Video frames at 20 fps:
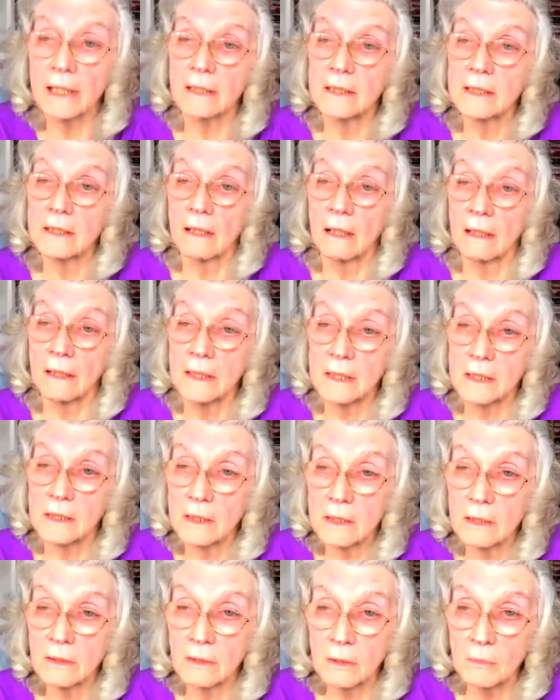
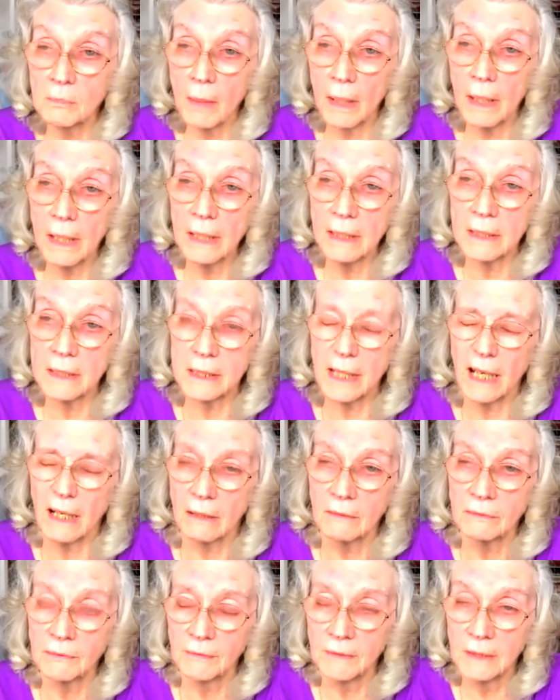sites all by
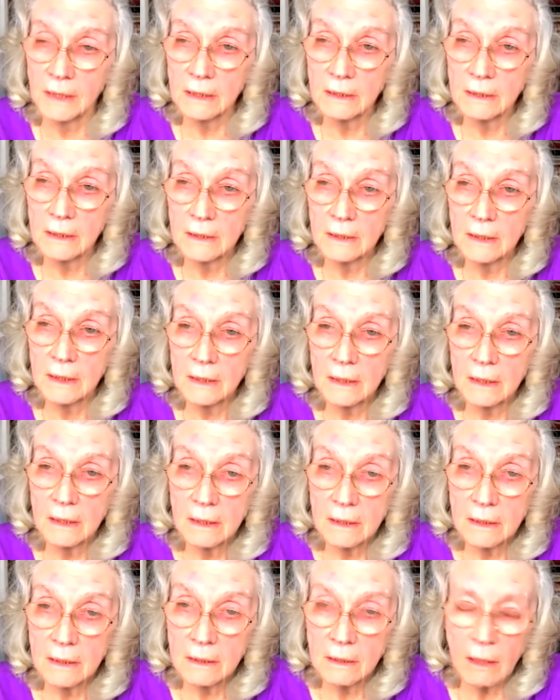herself,
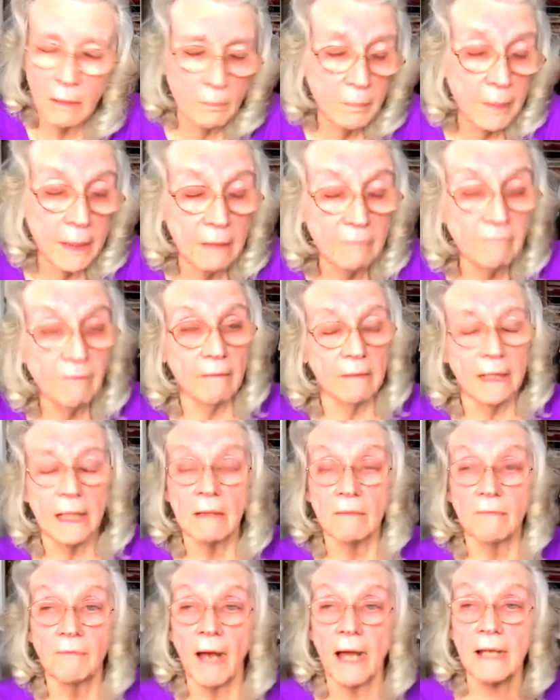not being very
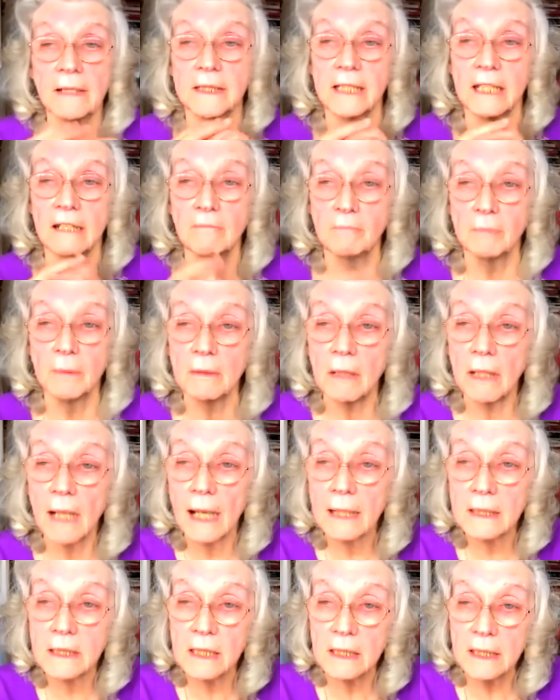effective, but
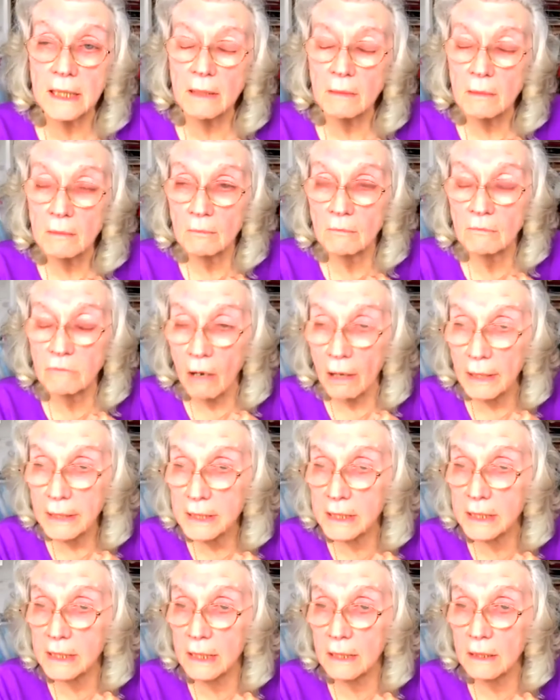actually
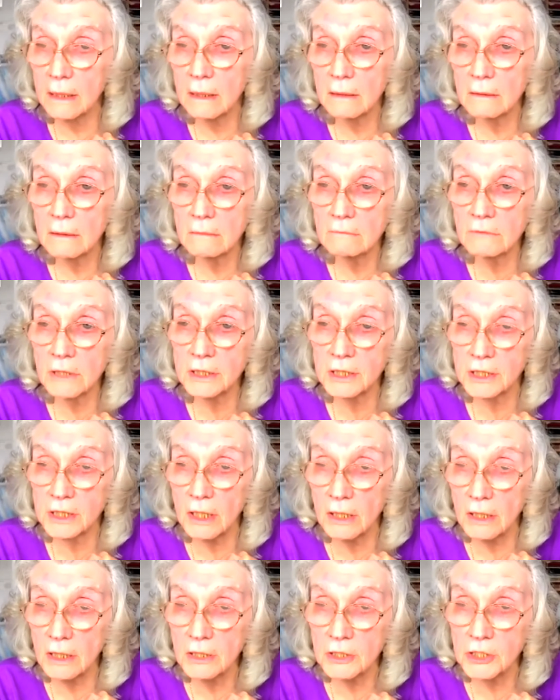writing
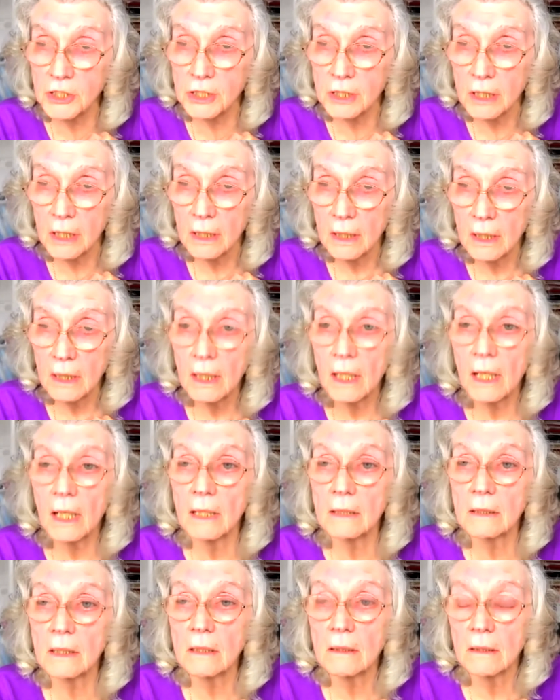research
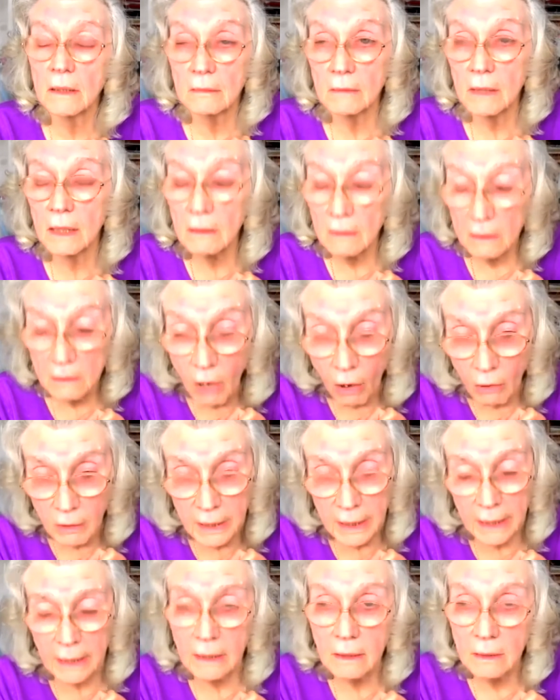and
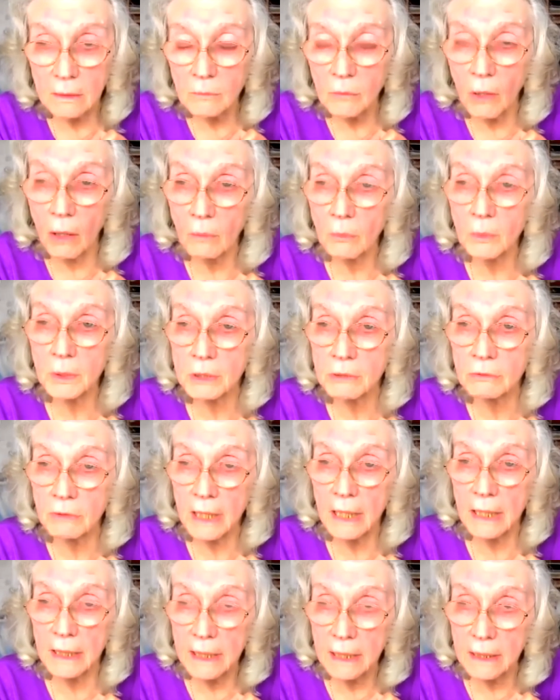logging what was
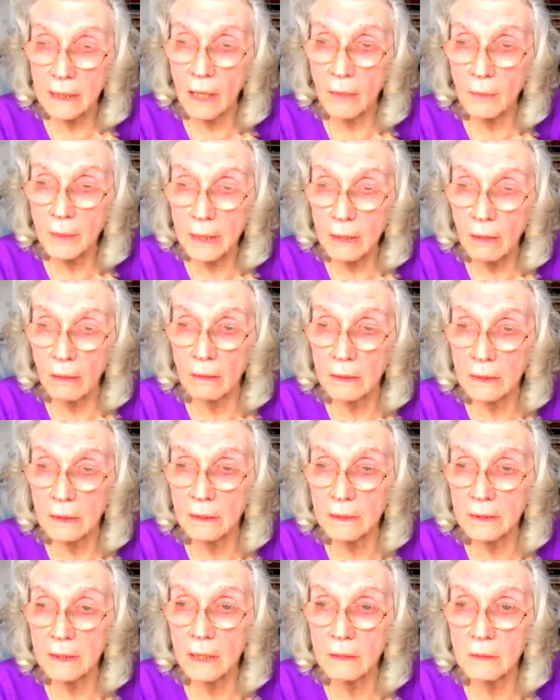really going
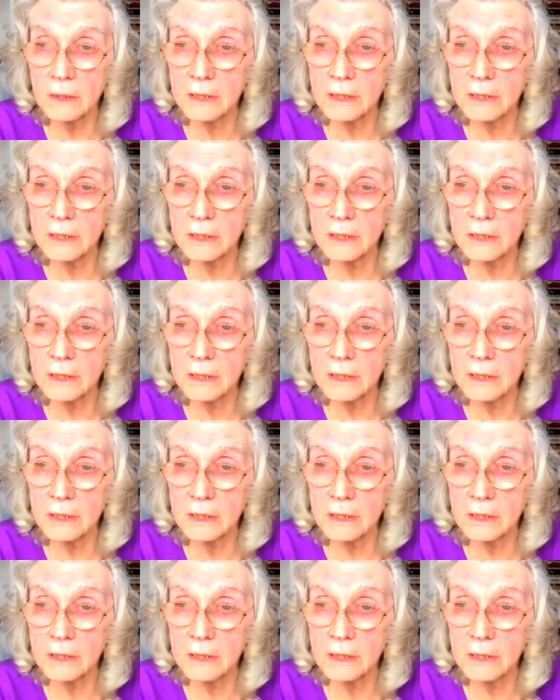on those